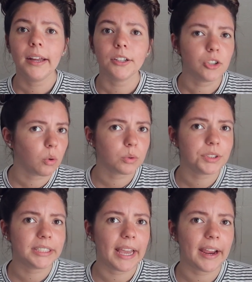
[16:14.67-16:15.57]
No one
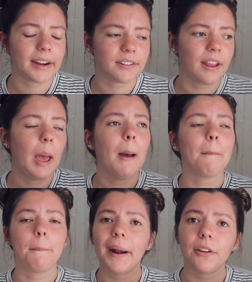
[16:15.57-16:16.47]
really cares.
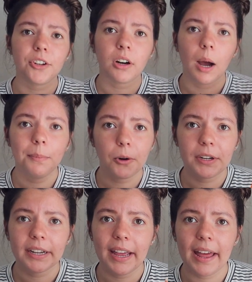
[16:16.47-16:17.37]
But I'll start
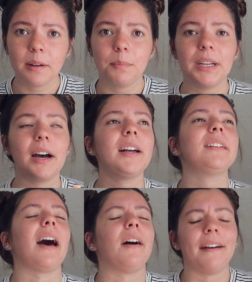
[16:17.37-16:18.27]
uploading again because
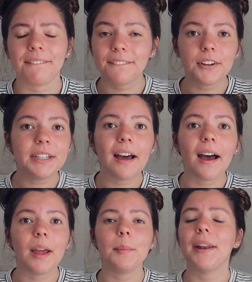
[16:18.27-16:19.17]
I'll have free
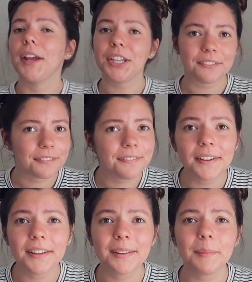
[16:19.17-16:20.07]
time and I can
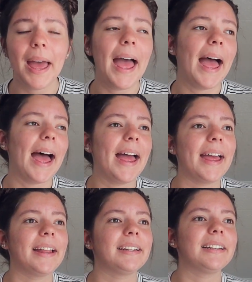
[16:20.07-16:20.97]
film,
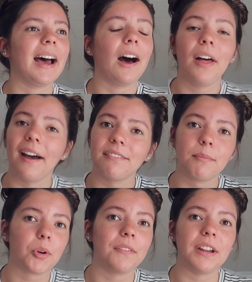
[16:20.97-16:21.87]
and I'll have
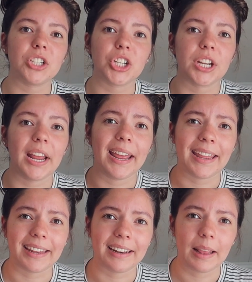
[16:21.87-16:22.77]
motivation
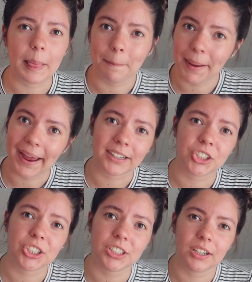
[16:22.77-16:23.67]
and the
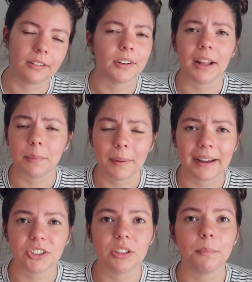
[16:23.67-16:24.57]
passion, or not the
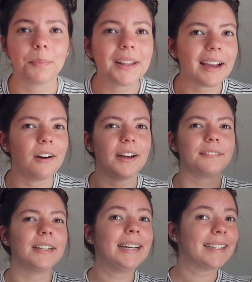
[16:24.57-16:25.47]
passion, but like I'll have
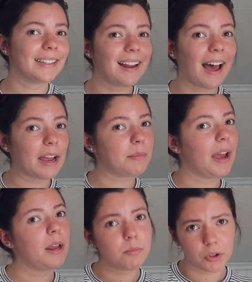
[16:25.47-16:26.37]
the time
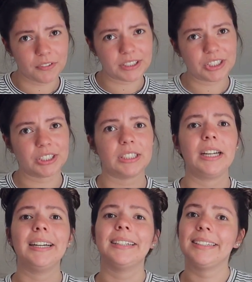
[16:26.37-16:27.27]
and motivation
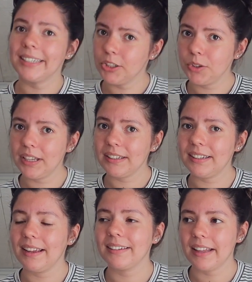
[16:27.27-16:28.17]
to do this
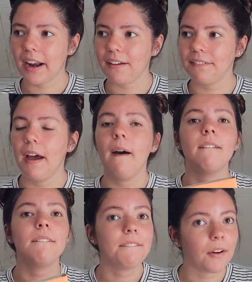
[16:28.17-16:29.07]
instead of
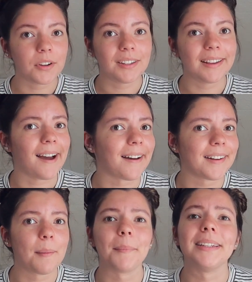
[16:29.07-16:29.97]
focusing on
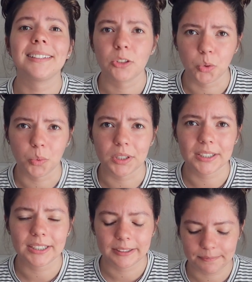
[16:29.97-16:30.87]
my
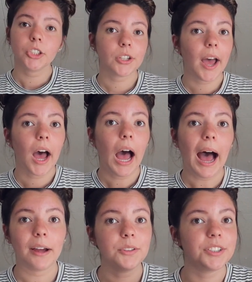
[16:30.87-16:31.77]
schoolwork. So yeah,
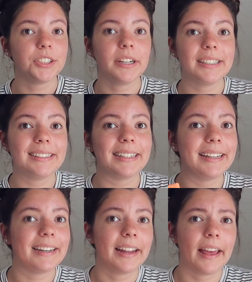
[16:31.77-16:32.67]
I will see you guys
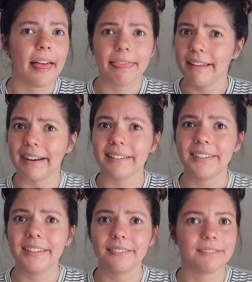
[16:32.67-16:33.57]
in the next
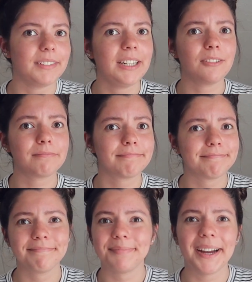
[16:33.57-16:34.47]
video.
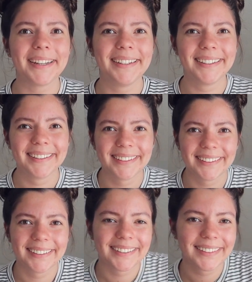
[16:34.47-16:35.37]
Bye!